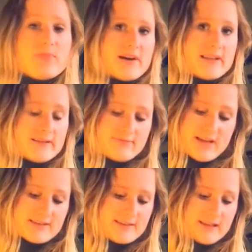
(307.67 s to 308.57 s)
but
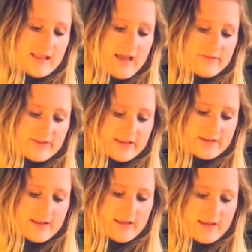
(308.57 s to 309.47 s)
I still have
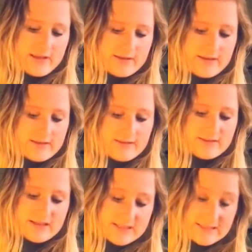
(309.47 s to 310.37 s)
it, and
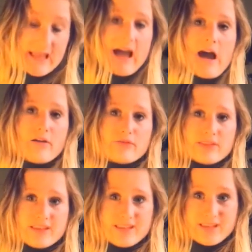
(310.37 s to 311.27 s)
it does have
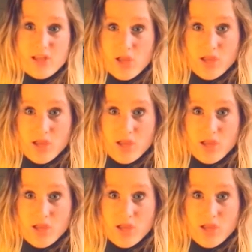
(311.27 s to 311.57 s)
the